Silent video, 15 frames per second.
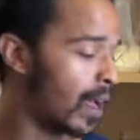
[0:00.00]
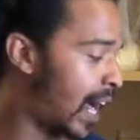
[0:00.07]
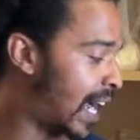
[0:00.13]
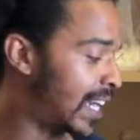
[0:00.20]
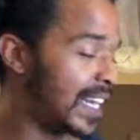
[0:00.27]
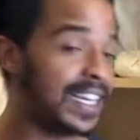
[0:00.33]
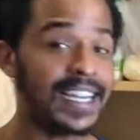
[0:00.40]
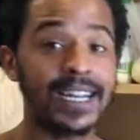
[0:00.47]
I
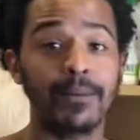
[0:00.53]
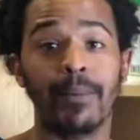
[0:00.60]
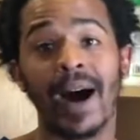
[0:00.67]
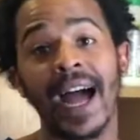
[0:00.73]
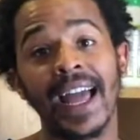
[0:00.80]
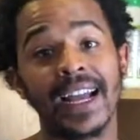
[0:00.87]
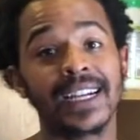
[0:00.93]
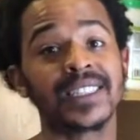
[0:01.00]
didn't need to
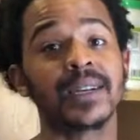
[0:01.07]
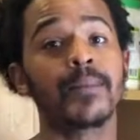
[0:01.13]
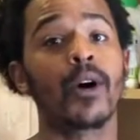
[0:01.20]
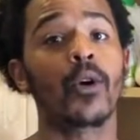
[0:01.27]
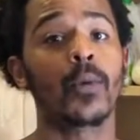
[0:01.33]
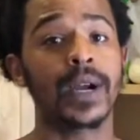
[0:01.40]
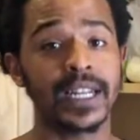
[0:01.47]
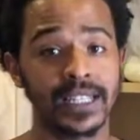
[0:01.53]
buy it because I'm
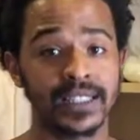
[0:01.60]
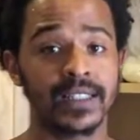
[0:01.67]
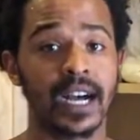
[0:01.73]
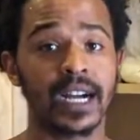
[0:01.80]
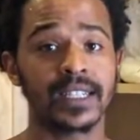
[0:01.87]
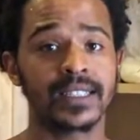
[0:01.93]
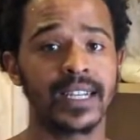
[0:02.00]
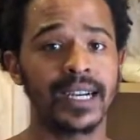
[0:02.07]
already
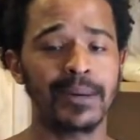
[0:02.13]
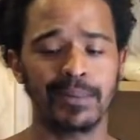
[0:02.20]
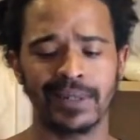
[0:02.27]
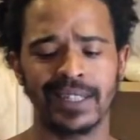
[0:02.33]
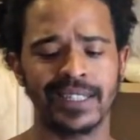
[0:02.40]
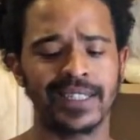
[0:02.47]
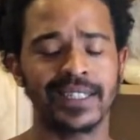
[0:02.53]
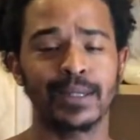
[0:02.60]
stocked up, but
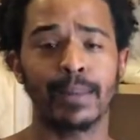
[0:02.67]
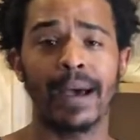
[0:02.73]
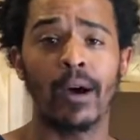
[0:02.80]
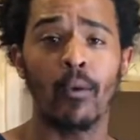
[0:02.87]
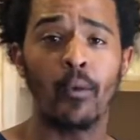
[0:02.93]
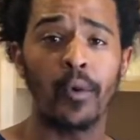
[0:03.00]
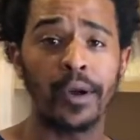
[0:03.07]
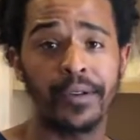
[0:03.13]
this is
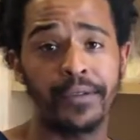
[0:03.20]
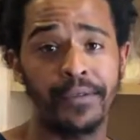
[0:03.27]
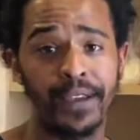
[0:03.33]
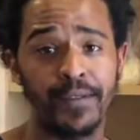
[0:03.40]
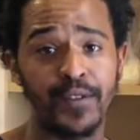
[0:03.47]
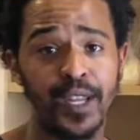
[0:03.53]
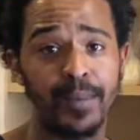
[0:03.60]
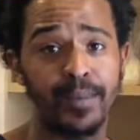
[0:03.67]
about
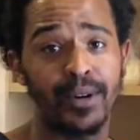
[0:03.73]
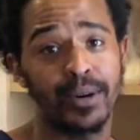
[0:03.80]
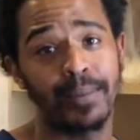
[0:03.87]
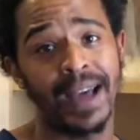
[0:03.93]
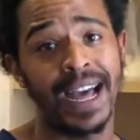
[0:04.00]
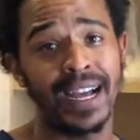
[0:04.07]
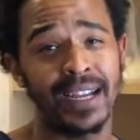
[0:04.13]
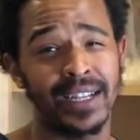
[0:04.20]
$1.50 per
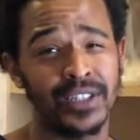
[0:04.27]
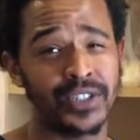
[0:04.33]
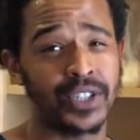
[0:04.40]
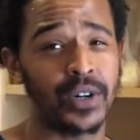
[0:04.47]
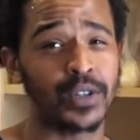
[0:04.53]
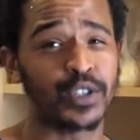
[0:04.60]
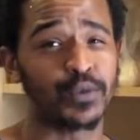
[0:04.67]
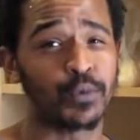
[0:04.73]
package,
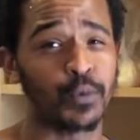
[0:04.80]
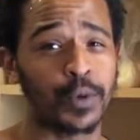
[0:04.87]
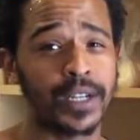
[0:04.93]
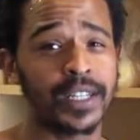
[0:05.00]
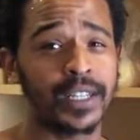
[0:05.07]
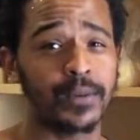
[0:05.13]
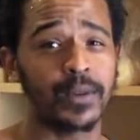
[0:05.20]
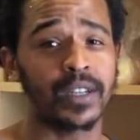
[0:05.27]
so it's
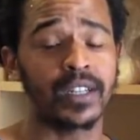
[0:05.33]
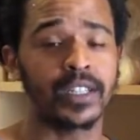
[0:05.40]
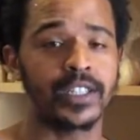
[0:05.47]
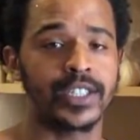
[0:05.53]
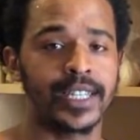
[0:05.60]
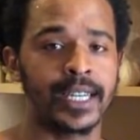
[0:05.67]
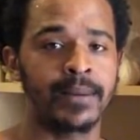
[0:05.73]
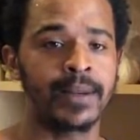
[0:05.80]
really, really
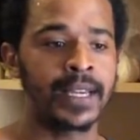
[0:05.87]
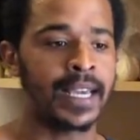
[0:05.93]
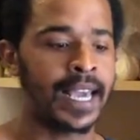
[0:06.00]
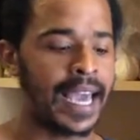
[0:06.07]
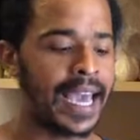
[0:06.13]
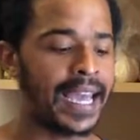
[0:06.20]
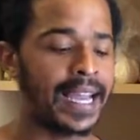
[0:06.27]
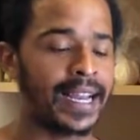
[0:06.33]
cheap,
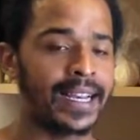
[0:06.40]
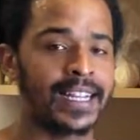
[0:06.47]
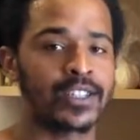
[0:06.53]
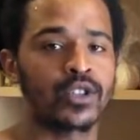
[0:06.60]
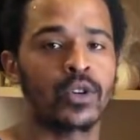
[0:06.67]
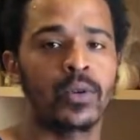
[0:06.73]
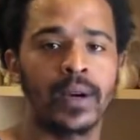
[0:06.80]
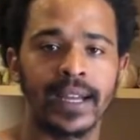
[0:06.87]
and it's
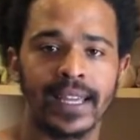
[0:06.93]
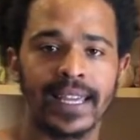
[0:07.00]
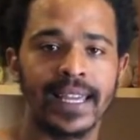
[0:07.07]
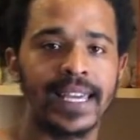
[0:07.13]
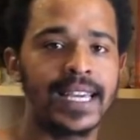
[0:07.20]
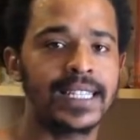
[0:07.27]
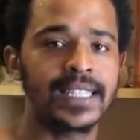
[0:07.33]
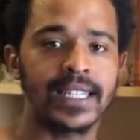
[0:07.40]
quick,
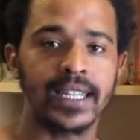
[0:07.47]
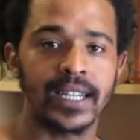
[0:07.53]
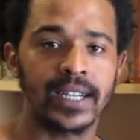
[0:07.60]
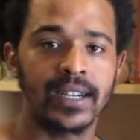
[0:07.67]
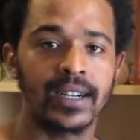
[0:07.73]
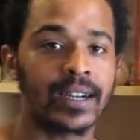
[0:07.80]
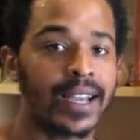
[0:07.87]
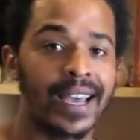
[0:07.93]
easy to
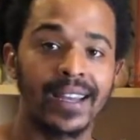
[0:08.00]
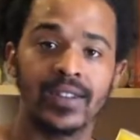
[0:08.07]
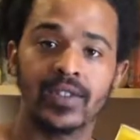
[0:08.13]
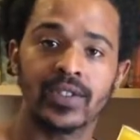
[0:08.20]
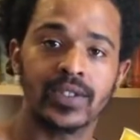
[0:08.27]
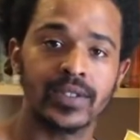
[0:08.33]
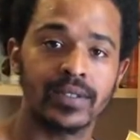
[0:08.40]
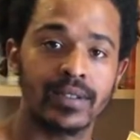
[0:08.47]
cook, and
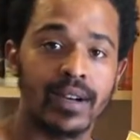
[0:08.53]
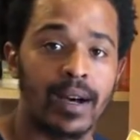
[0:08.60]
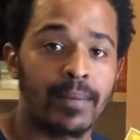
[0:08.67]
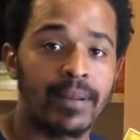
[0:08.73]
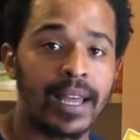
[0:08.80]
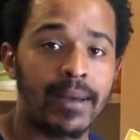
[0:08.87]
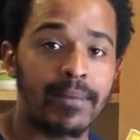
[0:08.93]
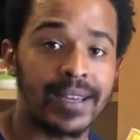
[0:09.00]
it's a
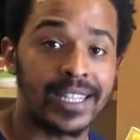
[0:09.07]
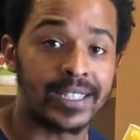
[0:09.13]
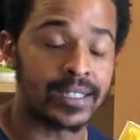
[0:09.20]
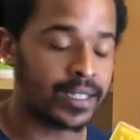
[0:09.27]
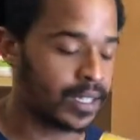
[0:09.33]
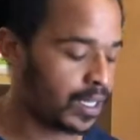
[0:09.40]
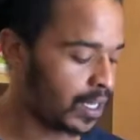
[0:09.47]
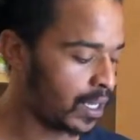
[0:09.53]

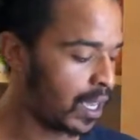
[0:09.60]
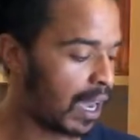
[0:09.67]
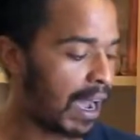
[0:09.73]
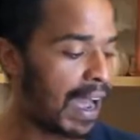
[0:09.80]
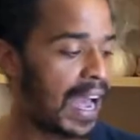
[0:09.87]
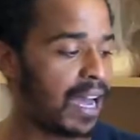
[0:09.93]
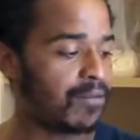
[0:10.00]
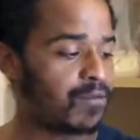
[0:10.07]
plant-based. I
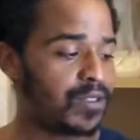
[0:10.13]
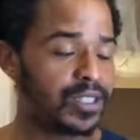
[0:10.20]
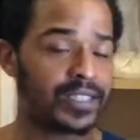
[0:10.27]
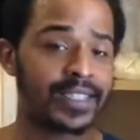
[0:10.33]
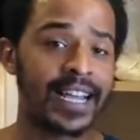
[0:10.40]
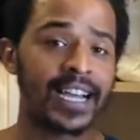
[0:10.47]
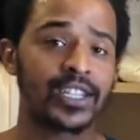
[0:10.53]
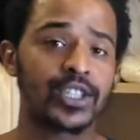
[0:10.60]
have
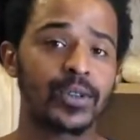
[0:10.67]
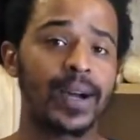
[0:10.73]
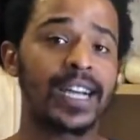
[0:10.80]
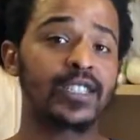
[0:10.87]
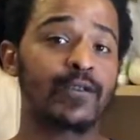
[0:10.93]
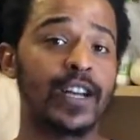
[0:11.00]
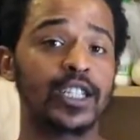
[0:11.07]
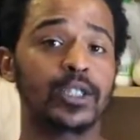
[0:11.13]
texturized
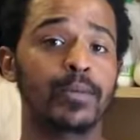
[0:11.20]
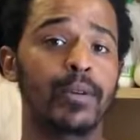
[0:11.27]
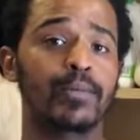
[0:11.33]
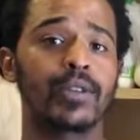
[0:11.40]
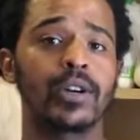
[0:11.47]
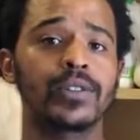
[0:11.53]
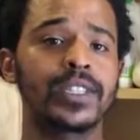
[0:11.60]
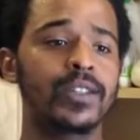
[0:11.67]
vegetable
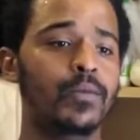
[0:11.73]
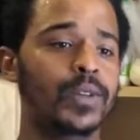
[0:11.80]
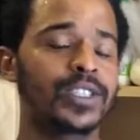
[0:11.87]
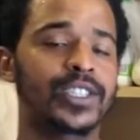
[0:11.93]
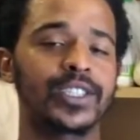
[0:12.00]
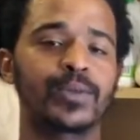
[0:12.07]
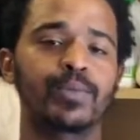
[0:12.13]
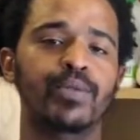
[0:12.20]
protein,
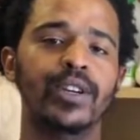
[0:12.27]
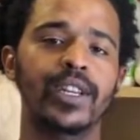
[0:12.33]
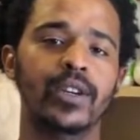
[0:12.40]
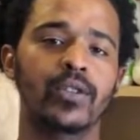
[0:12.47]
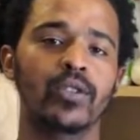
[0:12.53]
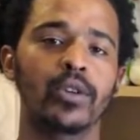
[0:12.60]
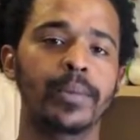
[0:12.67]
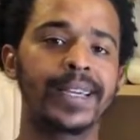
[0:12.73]
which is pretty
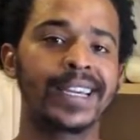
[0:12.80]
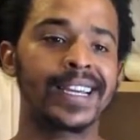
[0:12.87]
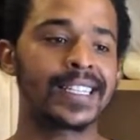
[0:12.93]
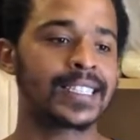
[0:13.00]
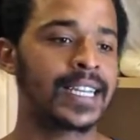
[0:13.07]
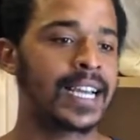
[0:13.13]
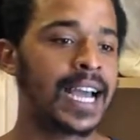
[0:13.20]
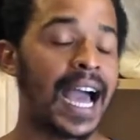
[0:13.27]
cool
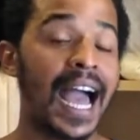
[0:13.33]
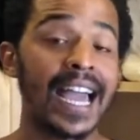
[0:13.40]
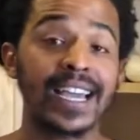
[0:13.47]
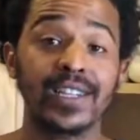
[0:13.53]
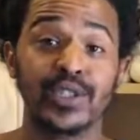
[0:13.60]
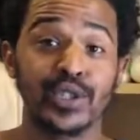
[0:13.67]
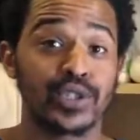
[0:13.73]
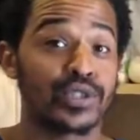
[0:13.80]
because I
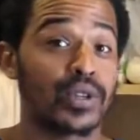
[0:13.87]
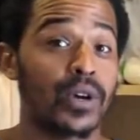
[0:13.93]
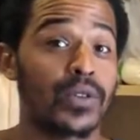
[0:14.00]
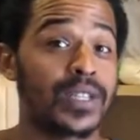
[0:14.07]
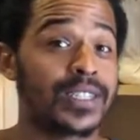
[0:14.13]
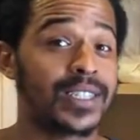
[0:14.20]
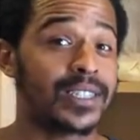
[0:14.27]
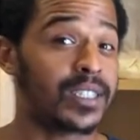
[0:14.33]
can just throw
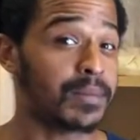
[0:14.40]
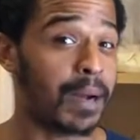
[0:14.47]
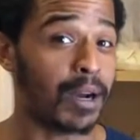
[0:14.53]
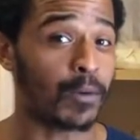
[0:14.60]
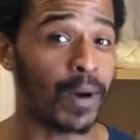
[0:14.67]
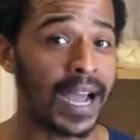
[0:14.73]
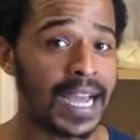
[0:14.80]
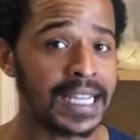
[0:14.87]
this into my
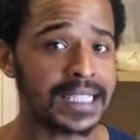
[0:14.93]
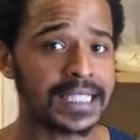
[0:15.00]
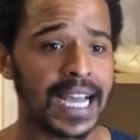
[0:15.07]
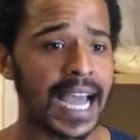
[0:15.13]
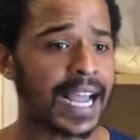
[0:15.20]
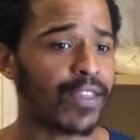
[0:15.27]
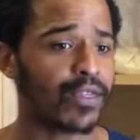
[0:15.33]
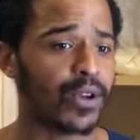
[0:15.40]
rice.
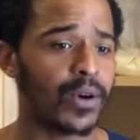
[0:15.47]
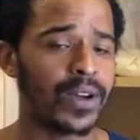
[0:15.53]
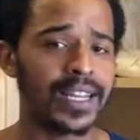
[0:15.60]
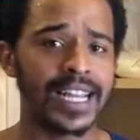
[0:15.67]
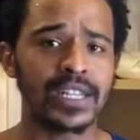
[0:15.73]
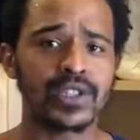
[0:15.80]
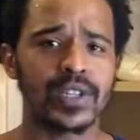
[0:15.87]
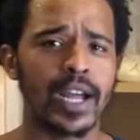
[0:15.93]
I can throw it,
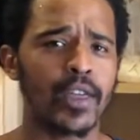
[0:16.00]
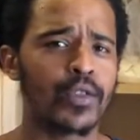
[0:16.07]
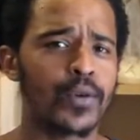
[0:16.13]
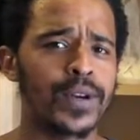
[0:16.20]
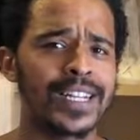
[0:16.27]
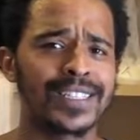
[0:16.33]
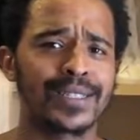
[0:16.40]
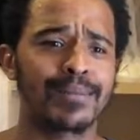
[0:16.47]
yesterday I threw
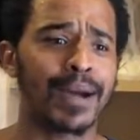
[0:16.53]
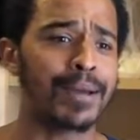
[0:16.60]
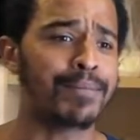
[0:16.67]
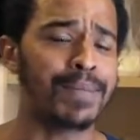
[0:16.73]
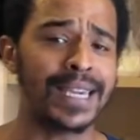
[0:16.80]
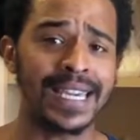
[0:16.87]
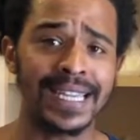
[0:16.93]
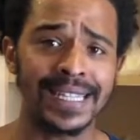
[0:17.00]
it into my
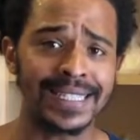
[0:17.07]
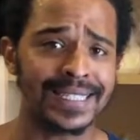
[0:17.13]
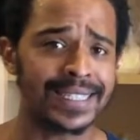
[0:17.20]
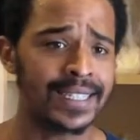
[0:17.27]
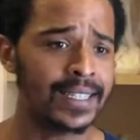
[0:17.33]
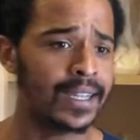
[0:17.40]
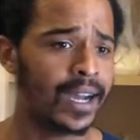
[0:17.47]
beans.